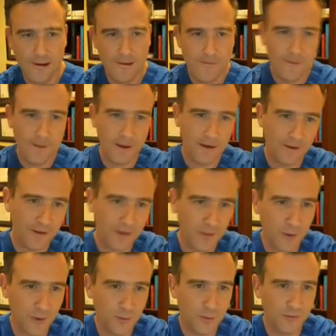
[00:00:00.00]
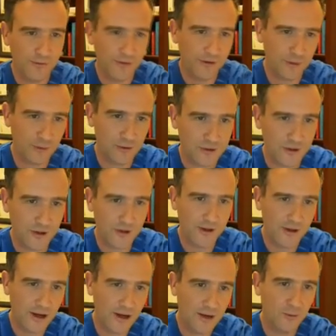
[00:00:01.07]
And I think both Professor Brochard and
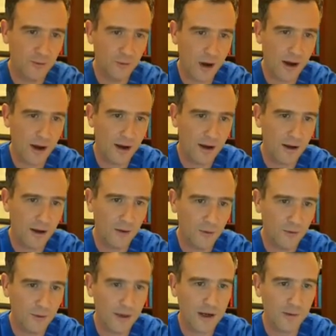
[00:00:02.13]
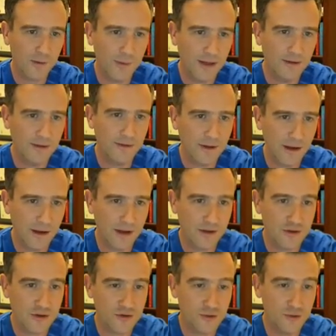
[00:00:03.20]
I would recommend a
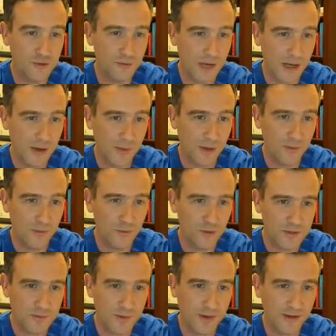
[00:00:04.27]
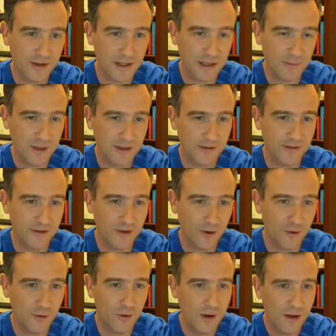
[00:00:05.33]
true minimum, which basically means
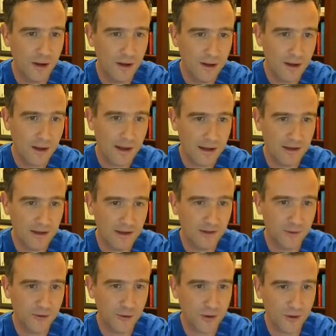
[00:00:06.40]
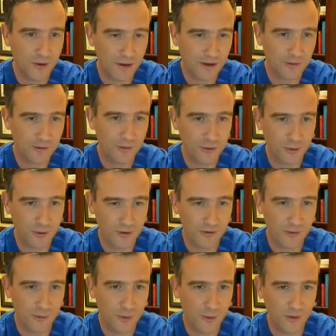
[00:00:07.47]
no inspiratory or expiratory
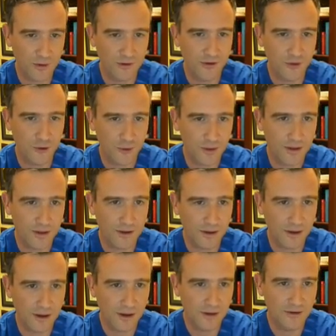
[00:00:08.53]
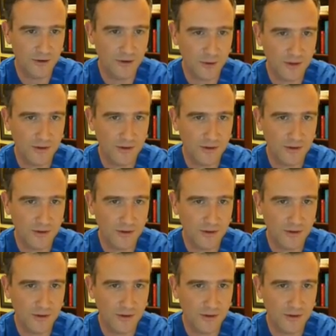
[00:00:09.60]
support during the